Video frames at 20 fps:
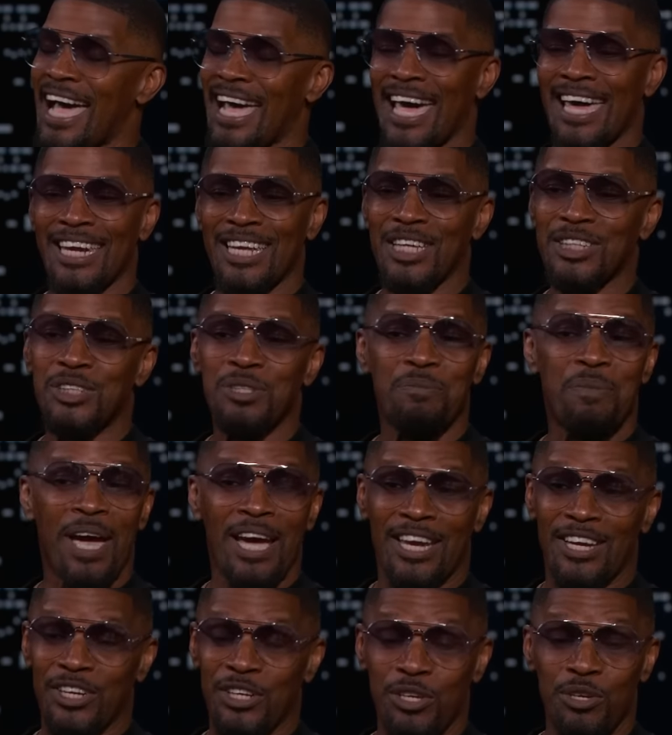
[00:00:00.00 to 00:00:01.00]
I gotta get you
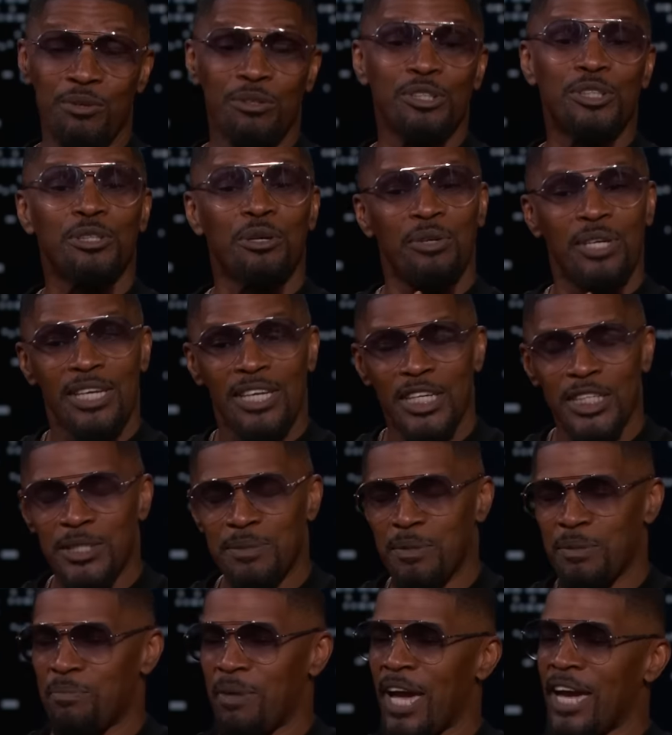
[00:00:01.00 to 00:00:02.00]
back in the union. So he gets
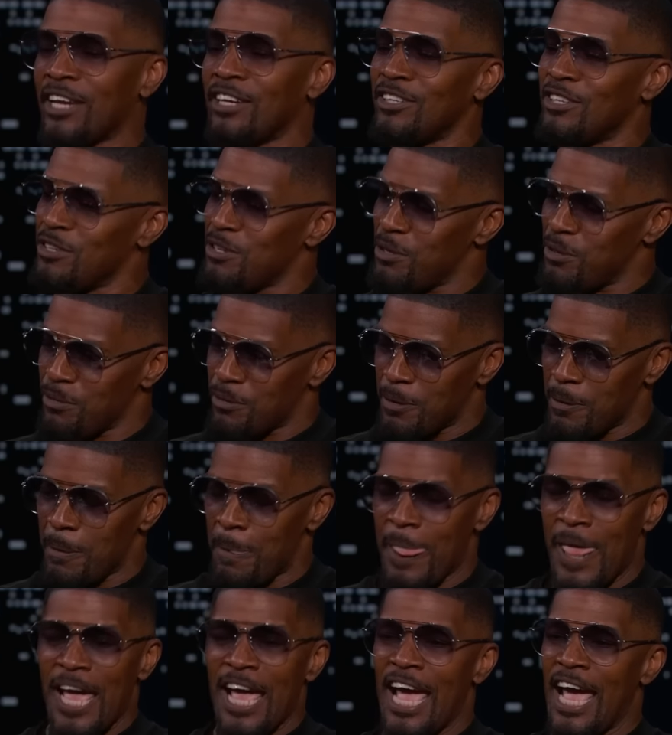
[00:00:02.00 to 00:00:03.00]
me back in the union,
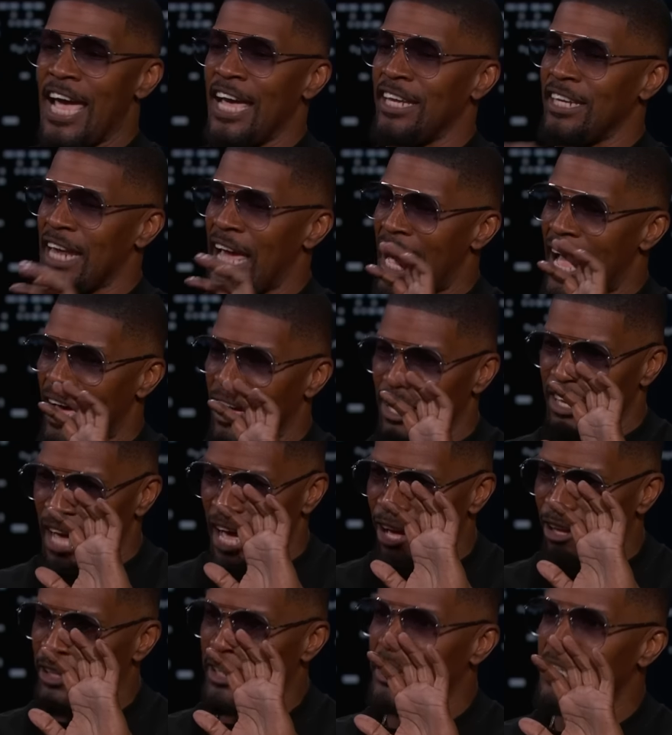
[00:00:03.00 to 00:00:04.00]
and I,
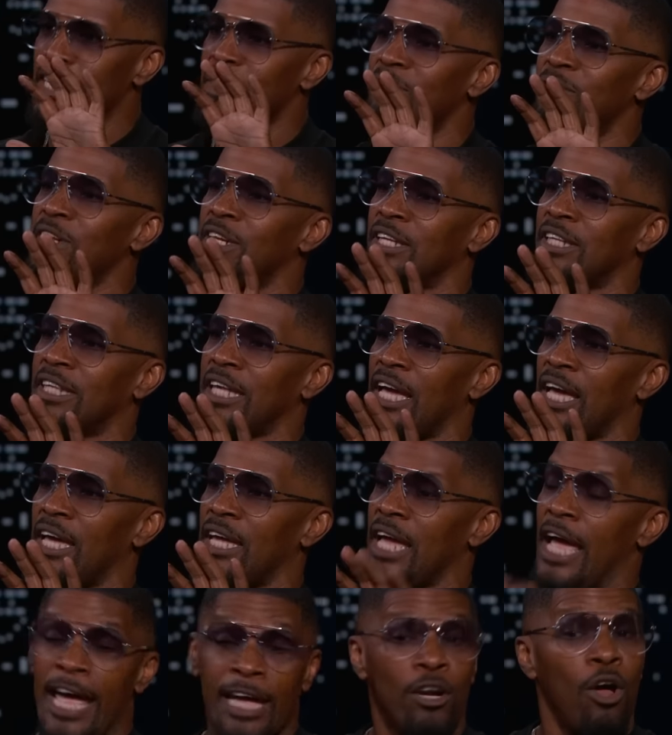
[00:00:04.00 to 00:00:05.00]
I'll leave it at
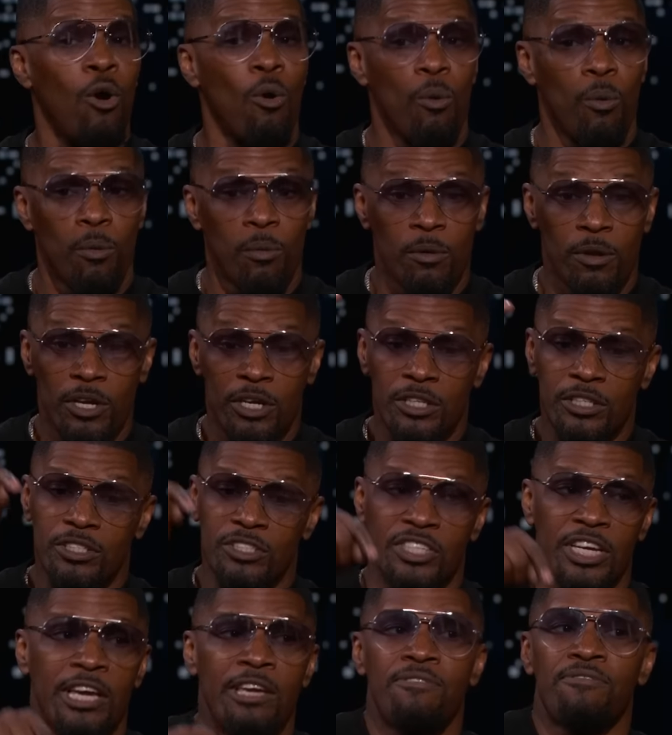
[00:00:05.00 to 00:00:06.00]
that. And oh,
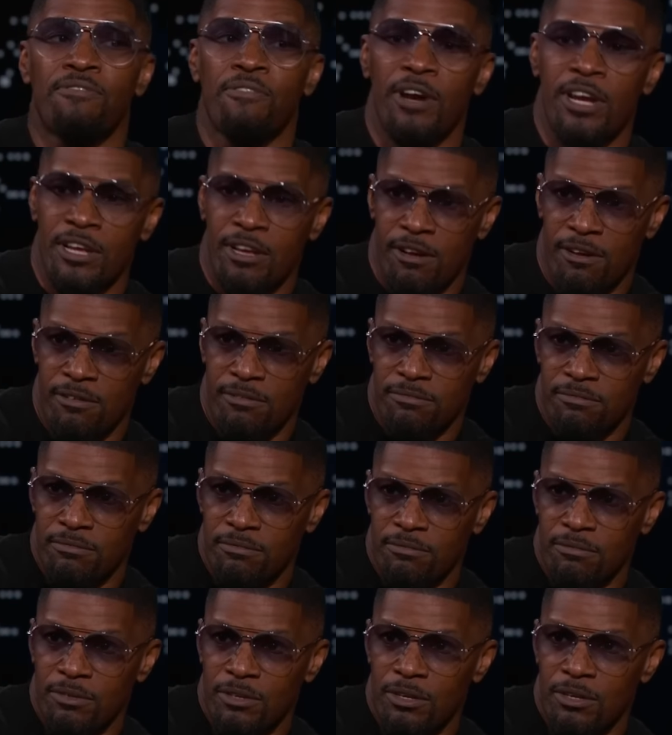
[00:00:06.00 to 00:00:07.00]
Dave Franco.
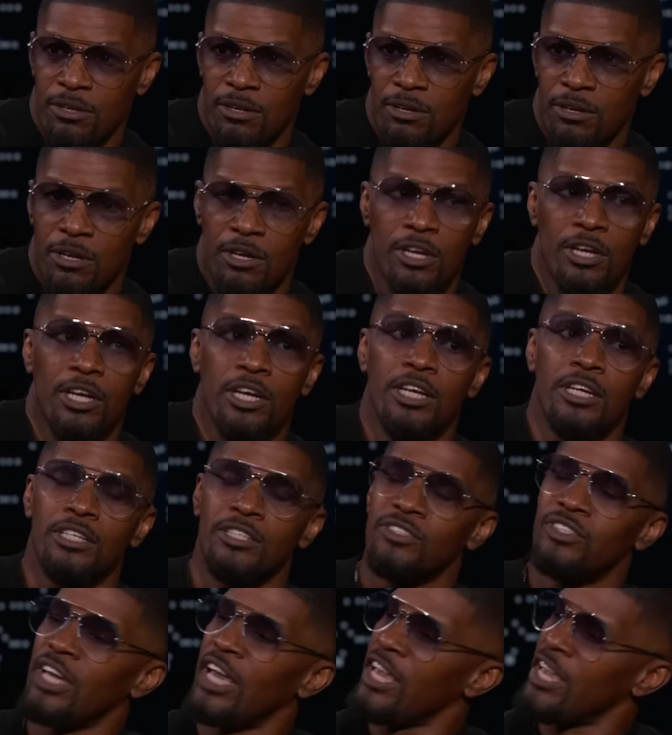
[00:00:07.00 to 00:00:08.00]

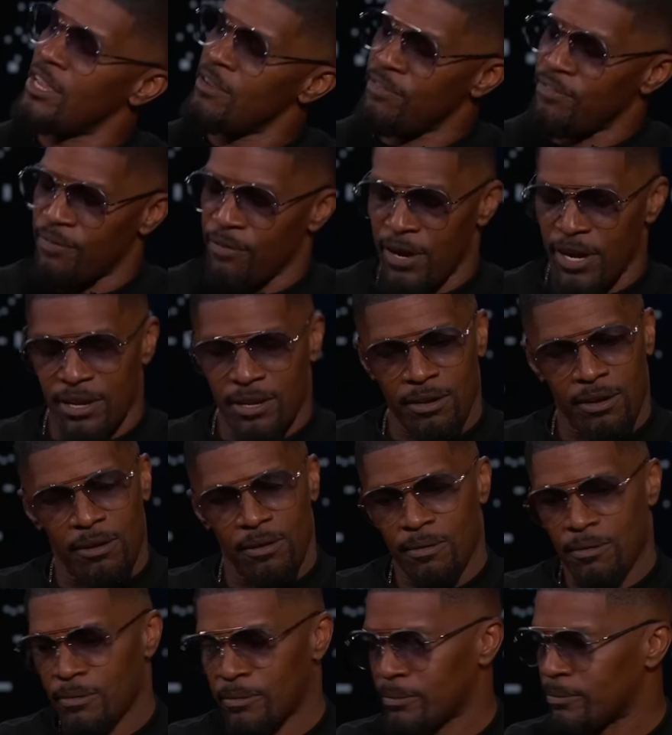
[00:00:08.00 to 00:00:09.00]
Yes. Dave
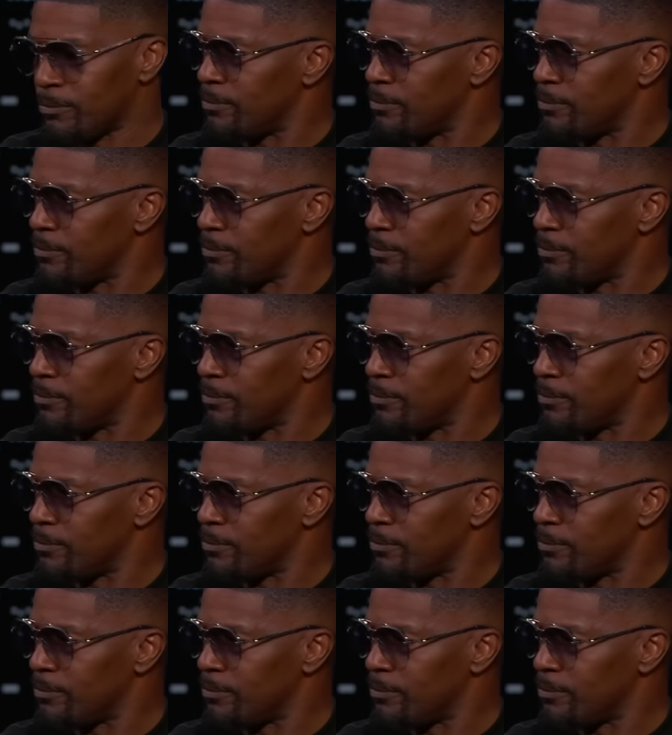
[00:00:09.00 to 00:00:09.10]
Franco.